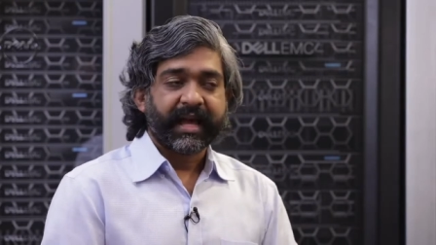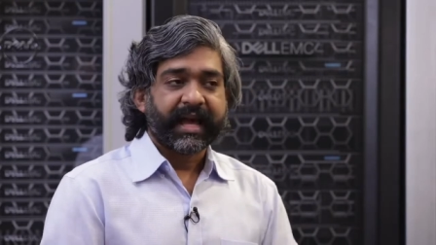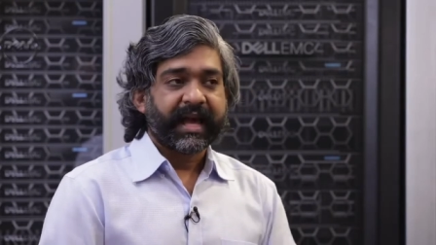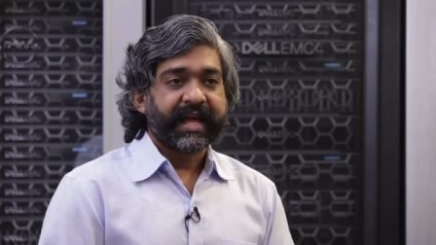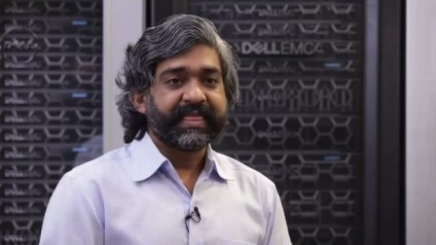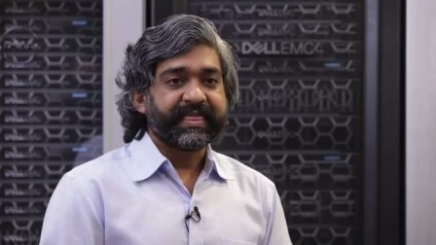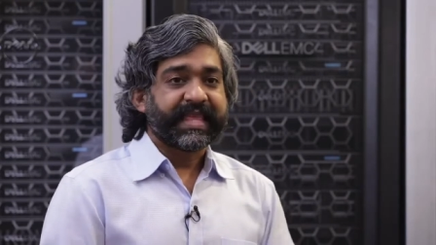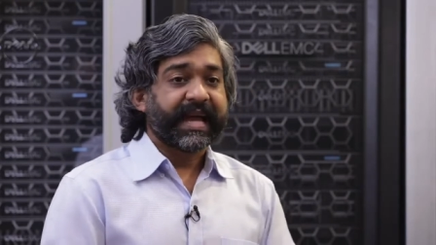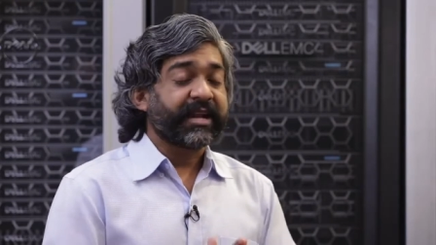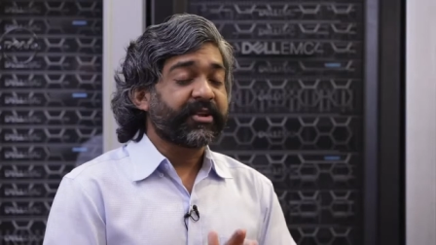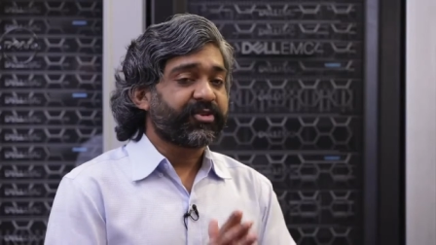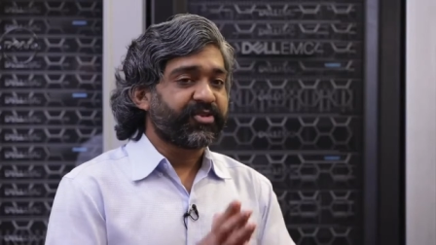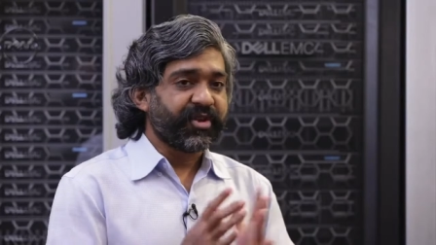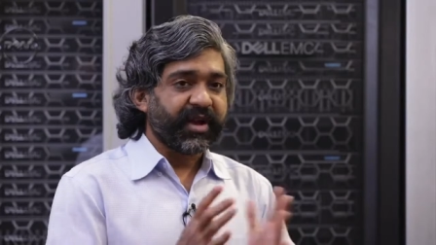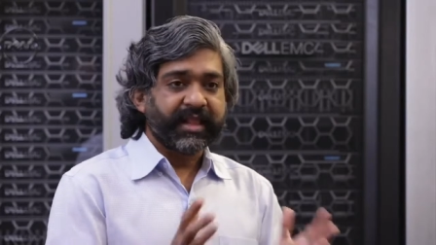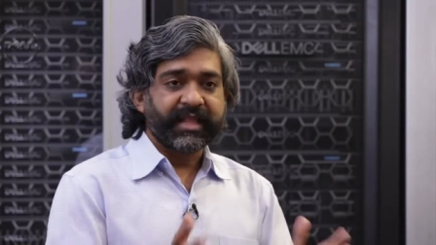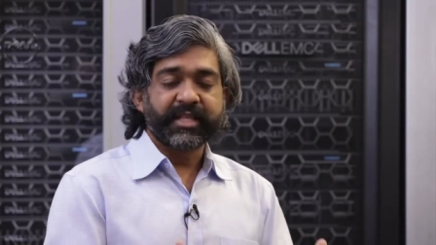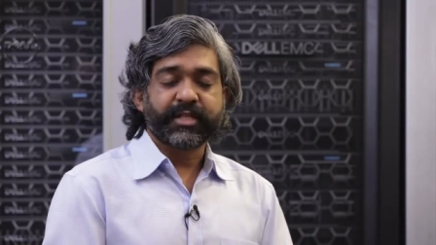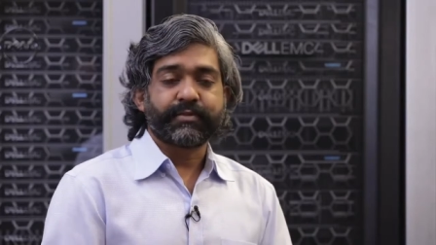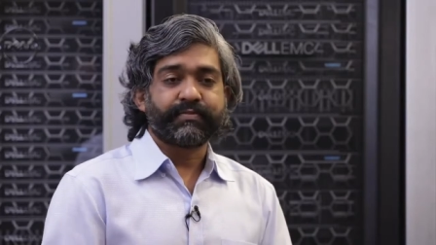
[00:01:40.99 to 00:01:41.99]
and that
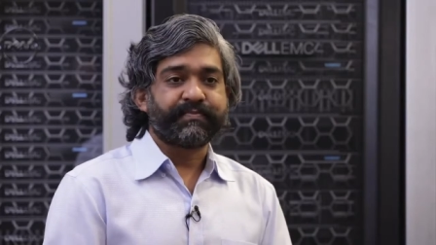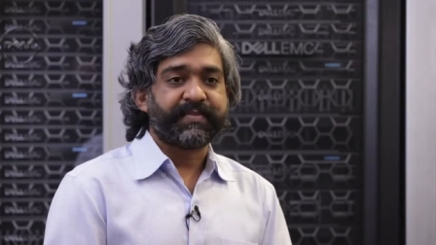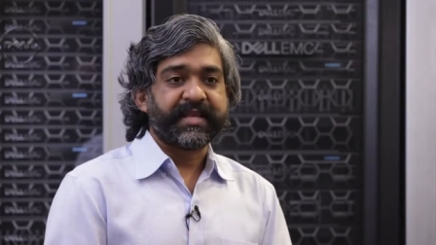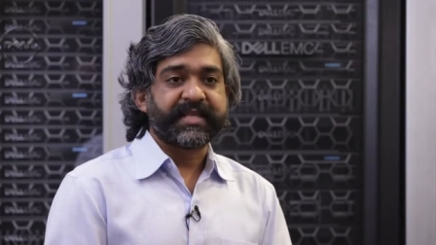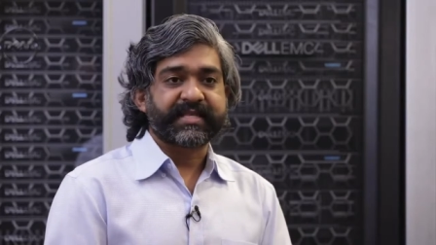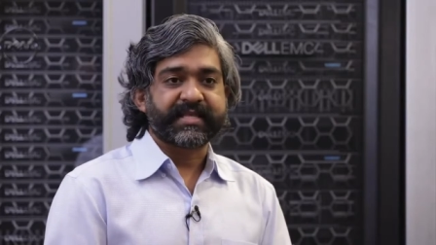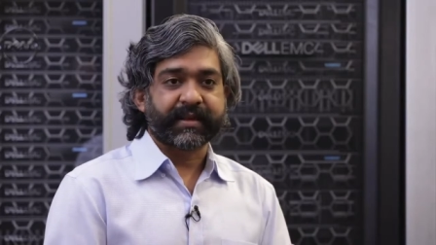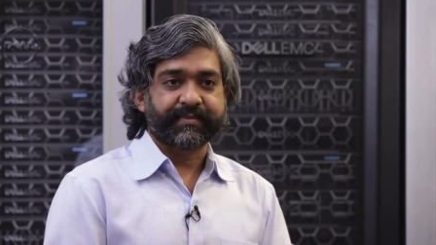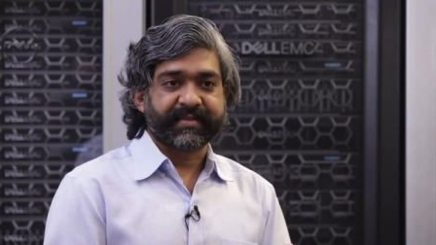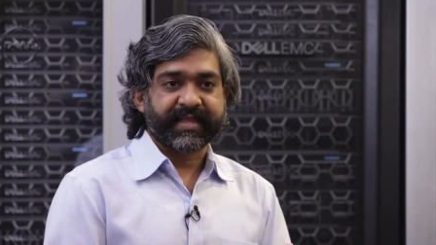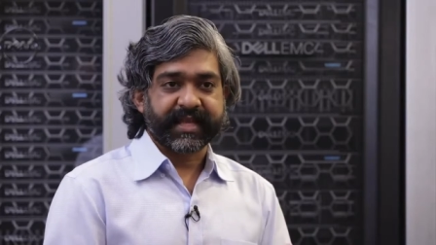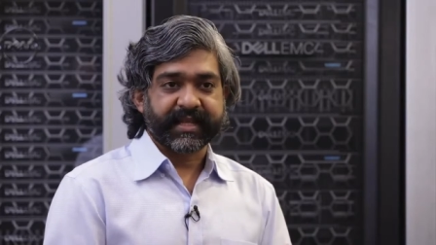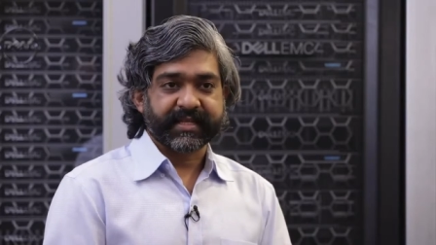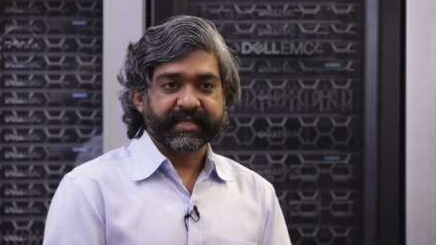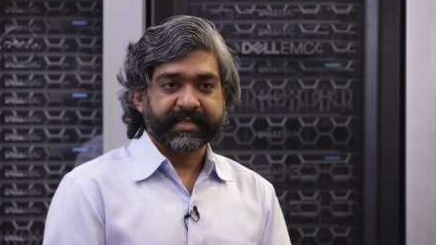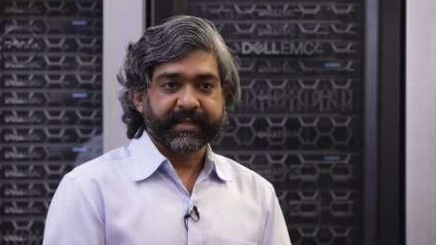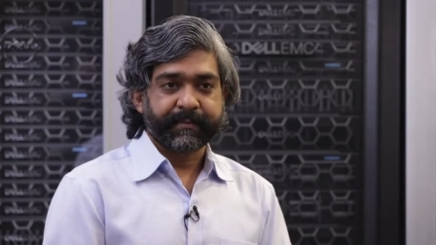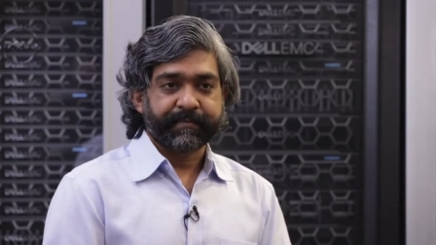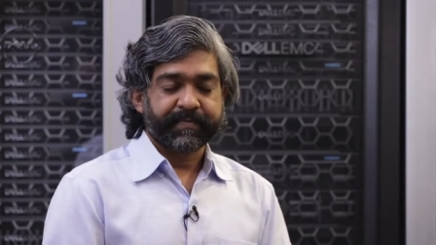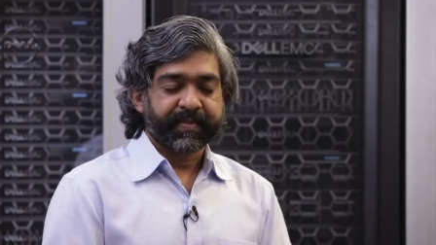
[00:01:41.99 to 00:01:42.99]
really speeds up
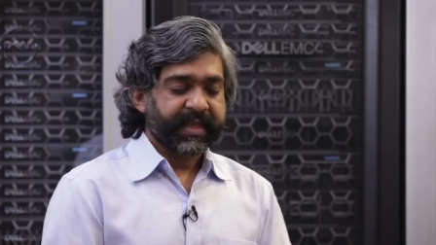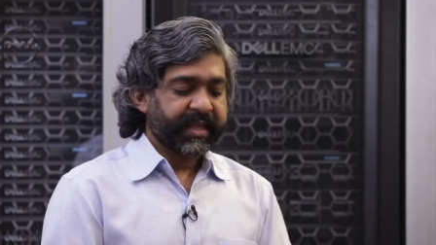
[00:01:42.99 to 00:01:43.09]
things.